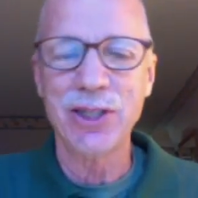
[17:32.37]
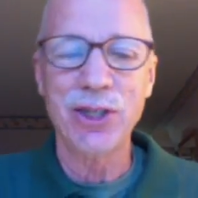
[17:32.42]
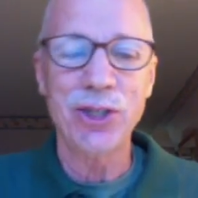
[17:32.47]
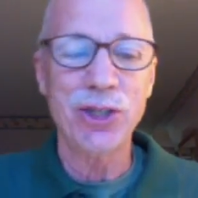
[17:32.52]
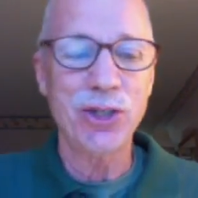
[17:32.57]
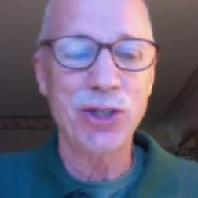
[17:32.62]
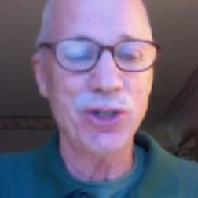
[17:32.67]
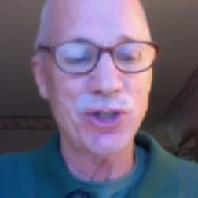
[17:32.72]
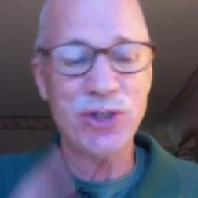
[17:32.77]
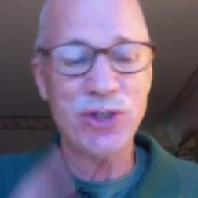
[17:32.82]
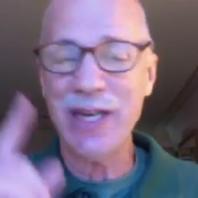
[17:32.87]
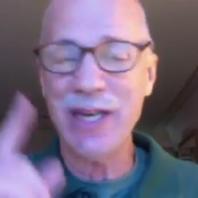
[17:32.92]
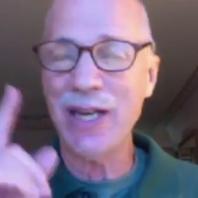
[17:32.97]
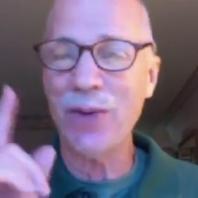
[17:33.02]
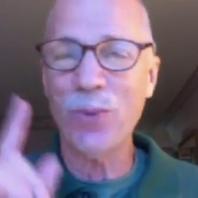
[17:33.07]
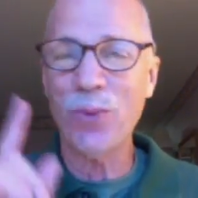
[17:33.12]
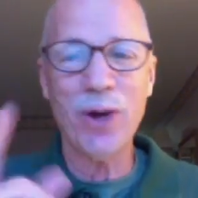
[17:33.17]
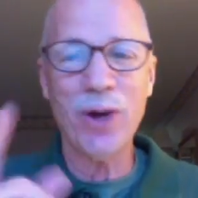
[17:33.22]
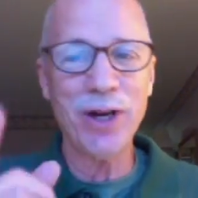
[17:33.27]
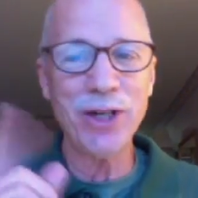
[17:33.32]
You're
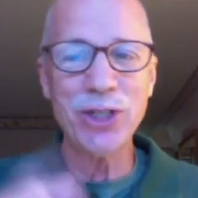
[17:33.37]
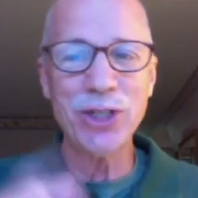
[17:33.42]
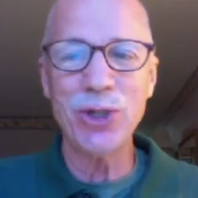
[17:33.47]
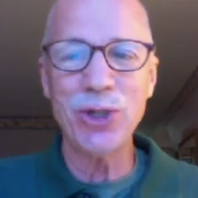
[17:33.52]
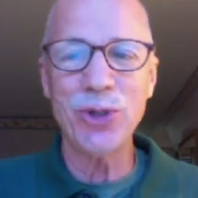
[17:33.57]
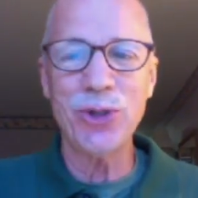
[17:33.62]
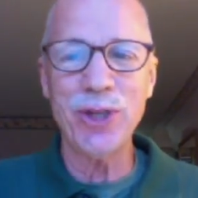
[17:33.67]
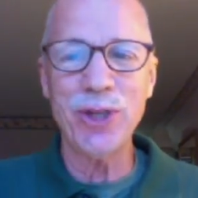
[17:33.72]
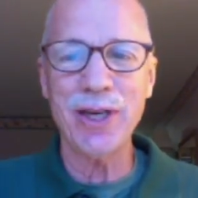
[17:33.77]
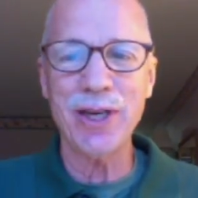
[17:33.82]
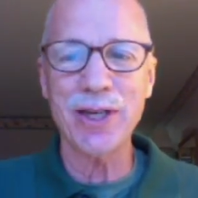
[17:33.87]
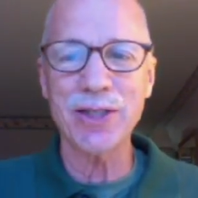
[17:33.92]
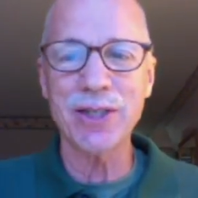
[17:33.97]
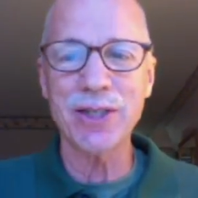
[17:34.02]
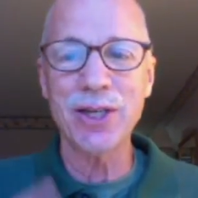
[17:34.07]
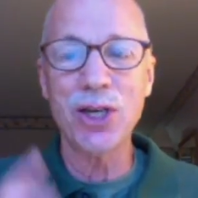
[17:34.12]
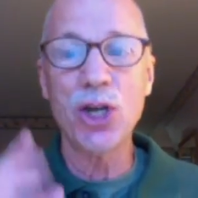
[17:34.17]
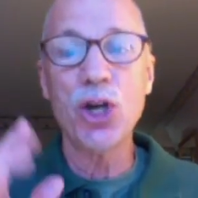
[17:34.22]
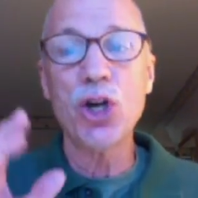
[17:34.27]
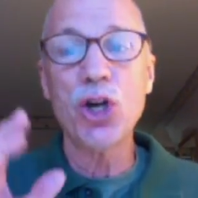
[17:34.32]
saying one or two things.
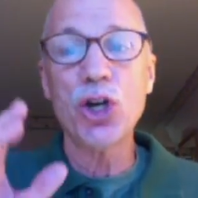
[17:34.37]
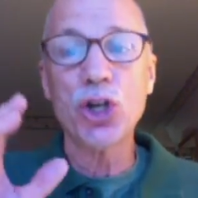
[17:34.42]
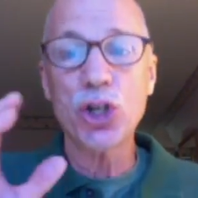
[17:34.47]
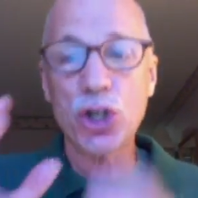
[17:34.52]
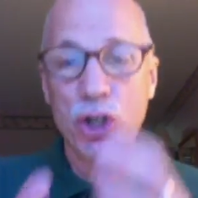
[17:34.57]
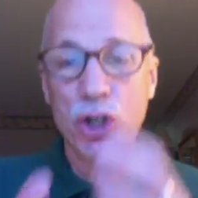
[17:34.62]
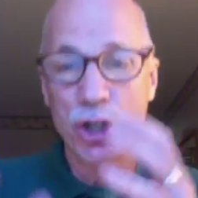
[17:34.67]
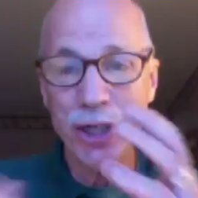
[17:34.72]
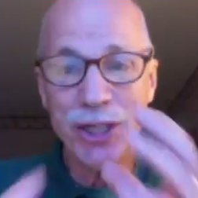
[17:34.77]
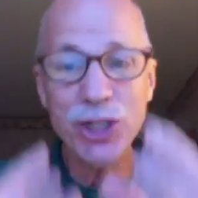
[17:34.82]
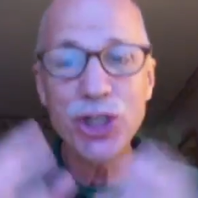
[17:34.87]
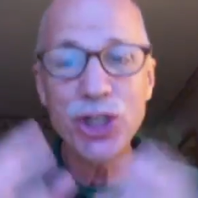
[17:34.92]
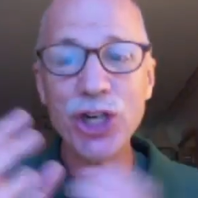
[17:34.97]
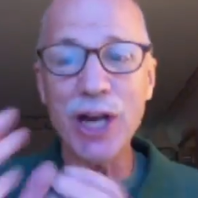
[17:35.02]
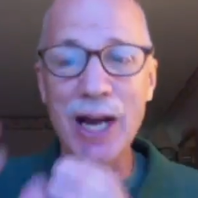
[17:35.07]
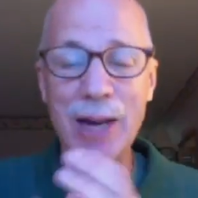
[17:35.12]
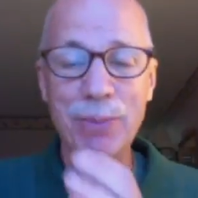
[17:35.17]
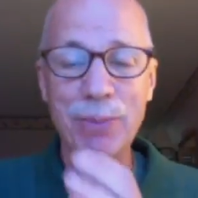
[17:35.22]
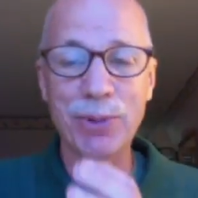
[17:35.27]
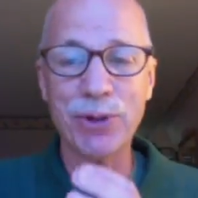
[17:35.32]
Good
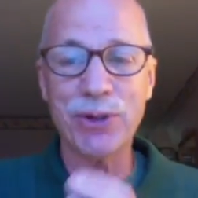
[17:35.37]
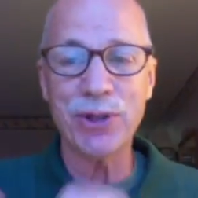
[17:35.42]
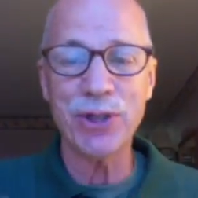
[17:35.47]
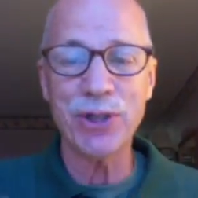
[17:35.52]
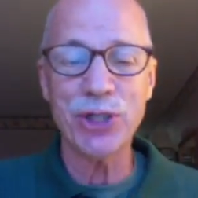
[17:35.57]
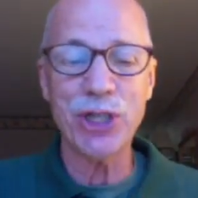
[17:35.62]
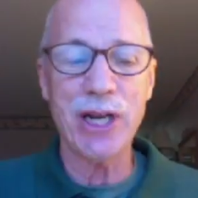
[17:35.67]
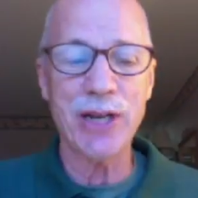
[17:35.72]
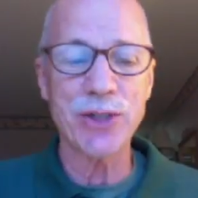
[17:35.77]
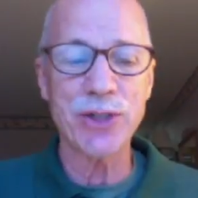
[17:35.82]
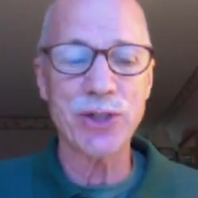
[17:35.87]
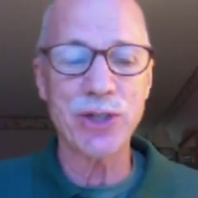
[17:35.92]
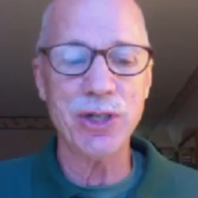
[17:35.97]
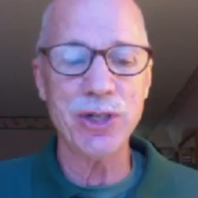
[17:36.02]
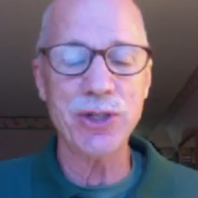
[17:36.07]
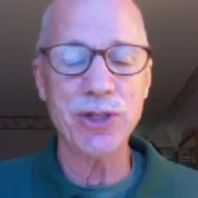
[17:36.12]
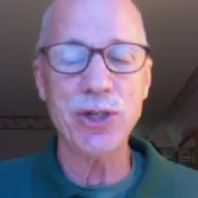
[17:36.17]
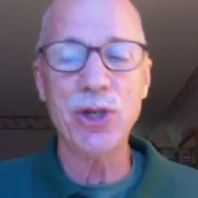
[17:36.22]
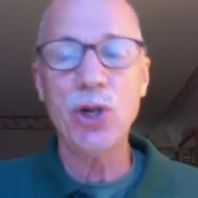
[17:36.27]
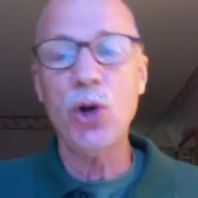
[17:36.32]
job with your
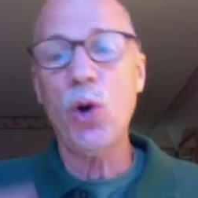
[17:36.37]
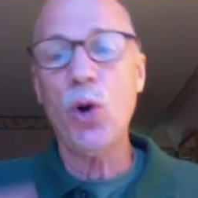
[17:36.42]
gestures,